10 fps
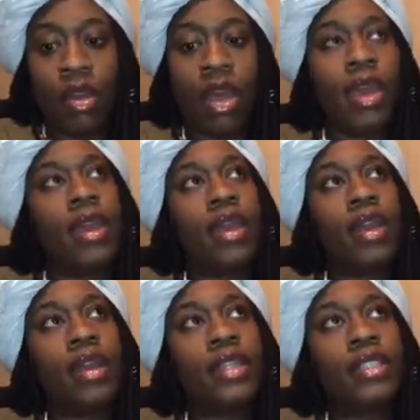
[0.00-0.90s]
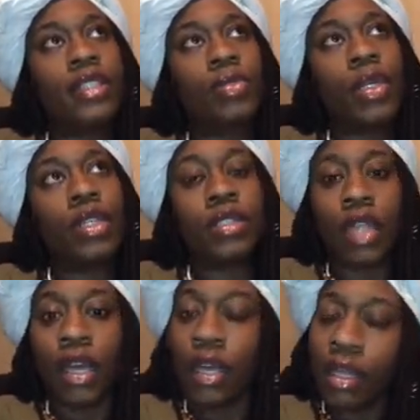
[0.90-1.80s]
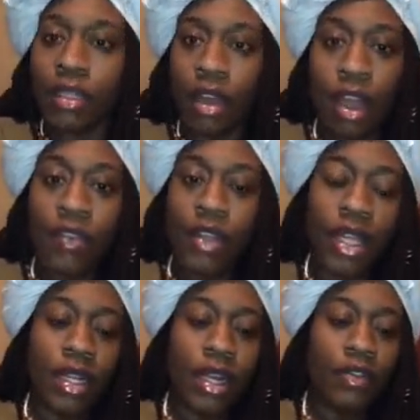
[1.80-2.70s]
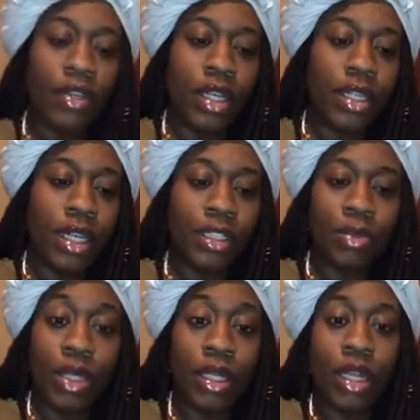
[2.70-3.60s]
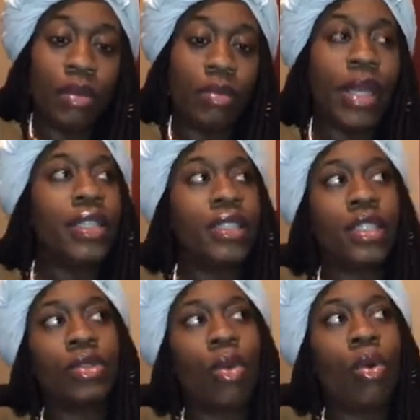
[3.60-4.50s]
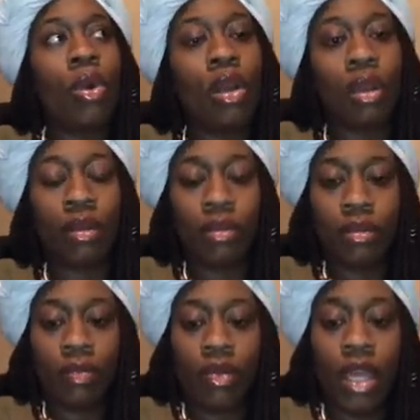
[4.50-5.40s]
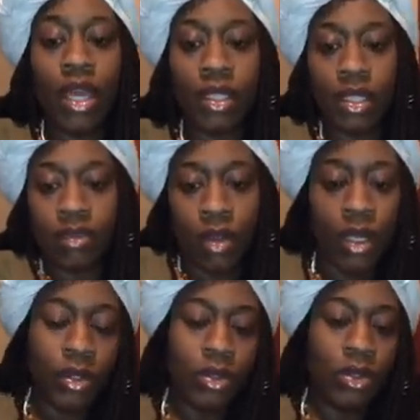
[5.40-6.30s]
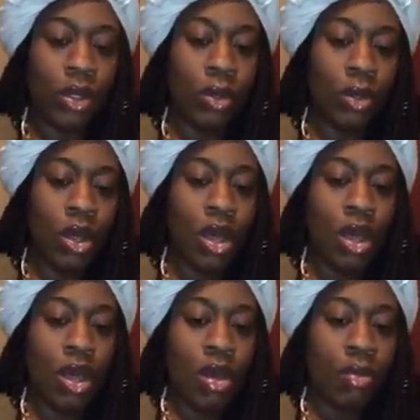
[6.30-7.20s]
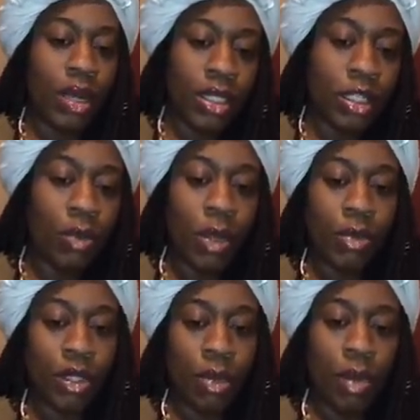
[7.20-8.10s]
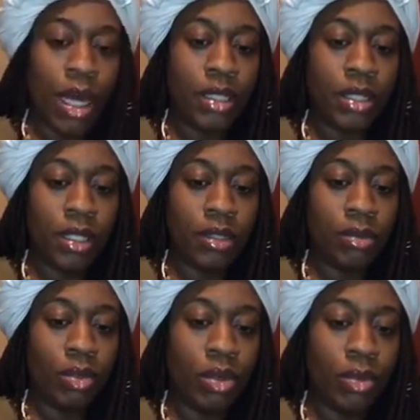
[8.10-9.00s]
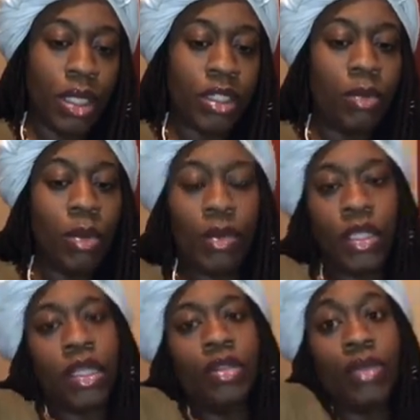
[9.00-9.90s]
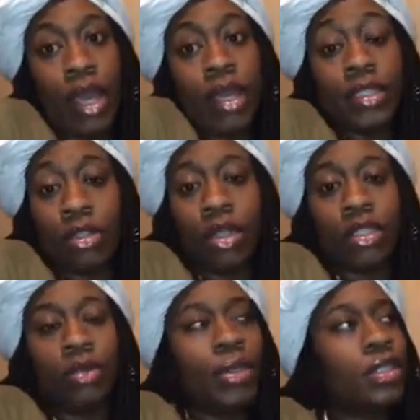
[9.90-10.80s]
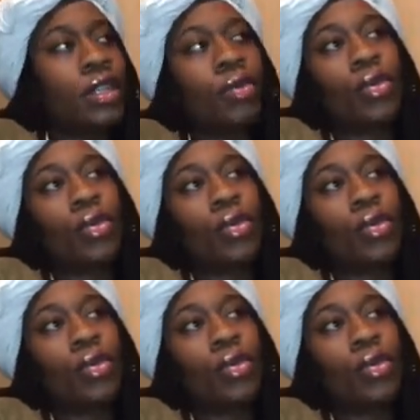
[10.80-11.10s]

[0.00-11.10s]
and let's see what else. Like everything that I've done has been in medicine or healing, right? So when I tell people that mindset is important, when I tell people that you can start your business,